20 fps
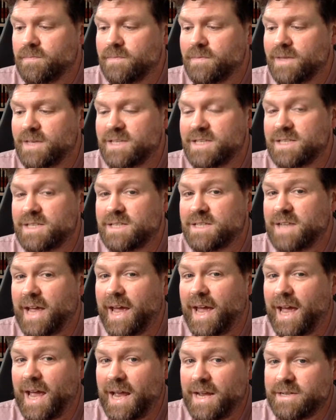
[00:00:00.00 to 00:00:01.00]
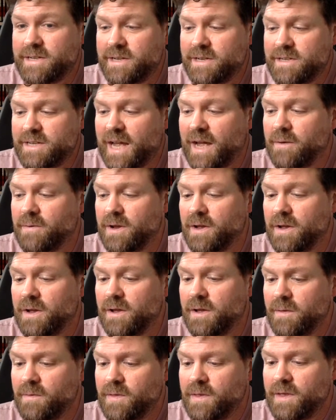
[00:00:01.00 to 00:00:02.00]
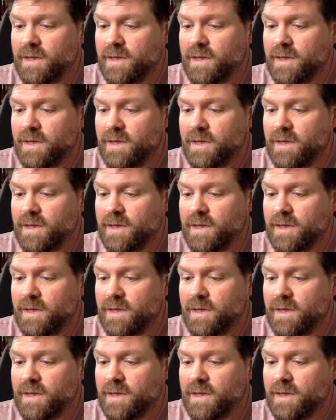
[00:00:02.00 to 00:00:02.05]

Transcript: They stared down at her,